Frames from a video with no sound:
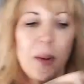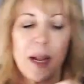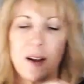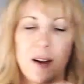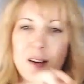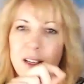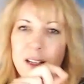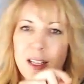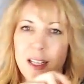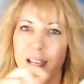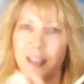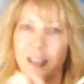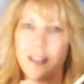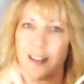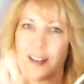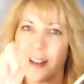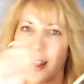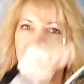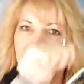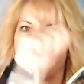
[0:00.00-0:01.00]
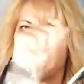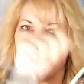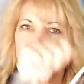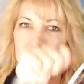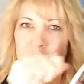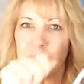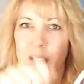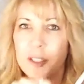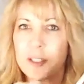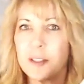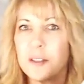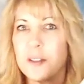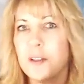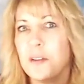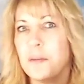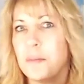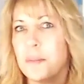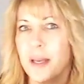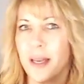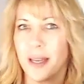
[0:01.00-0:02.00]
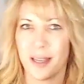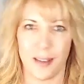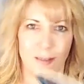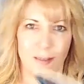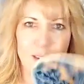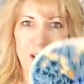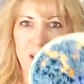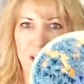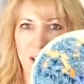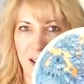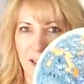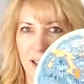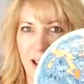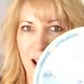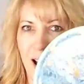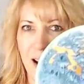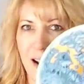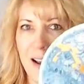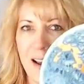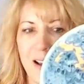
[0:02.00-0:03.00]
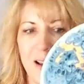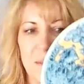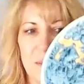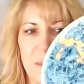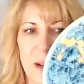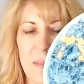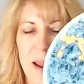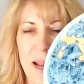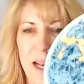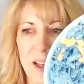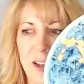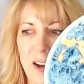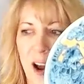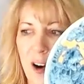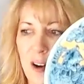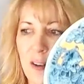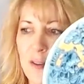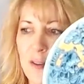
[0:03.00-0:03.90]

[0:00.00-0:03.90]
barely like someone took a toothpick and wrote in that. But I paid a dollar